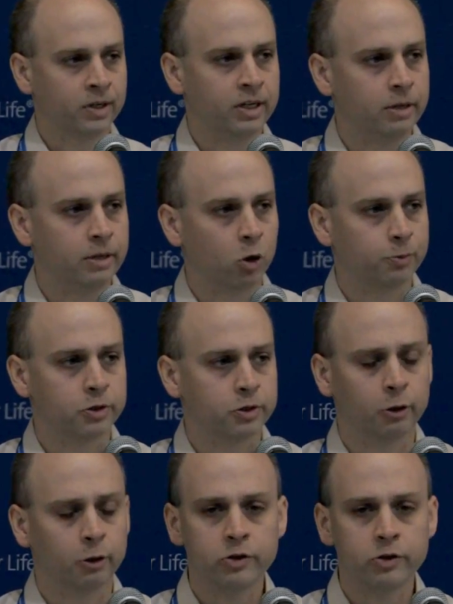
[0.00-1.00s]
In multiple
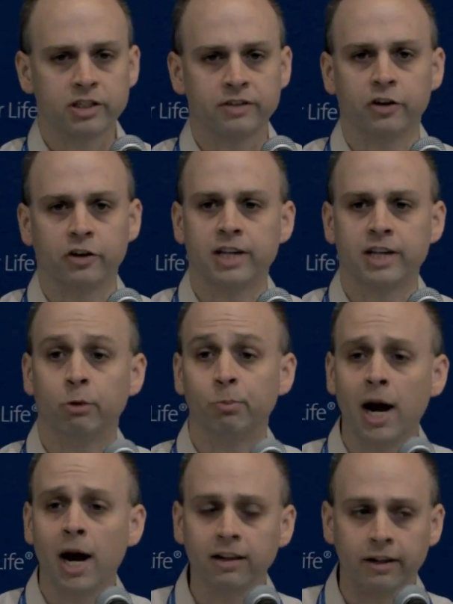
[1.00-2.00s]
sclerosis, for example,
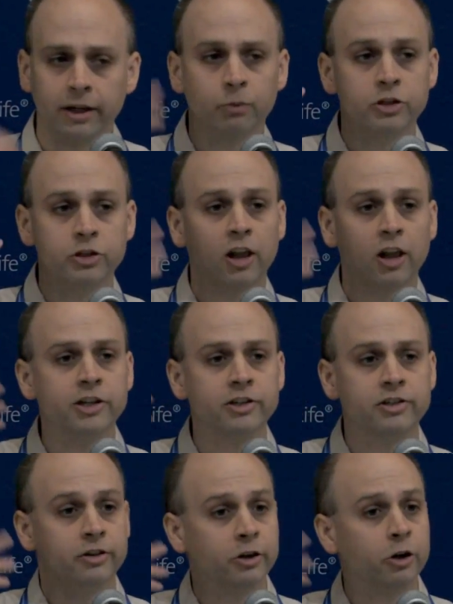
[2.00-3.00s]
myelin, which
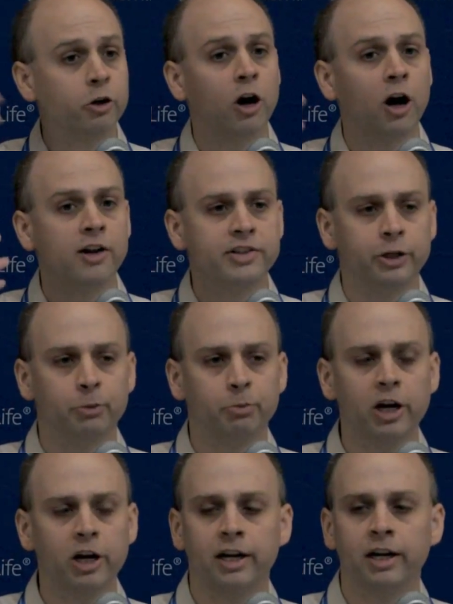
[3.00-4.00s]
lines the neurons in your
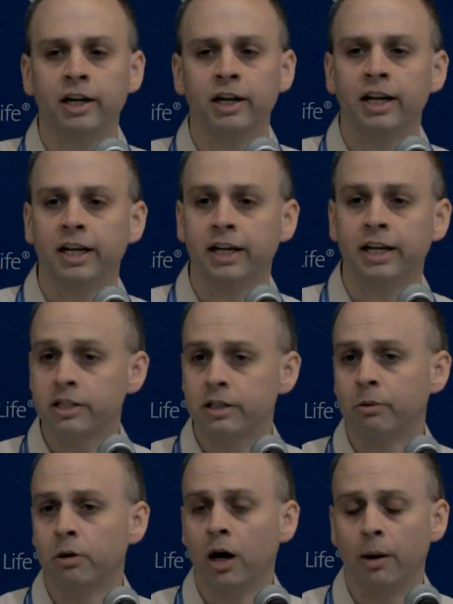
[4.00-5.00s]
brain, it gets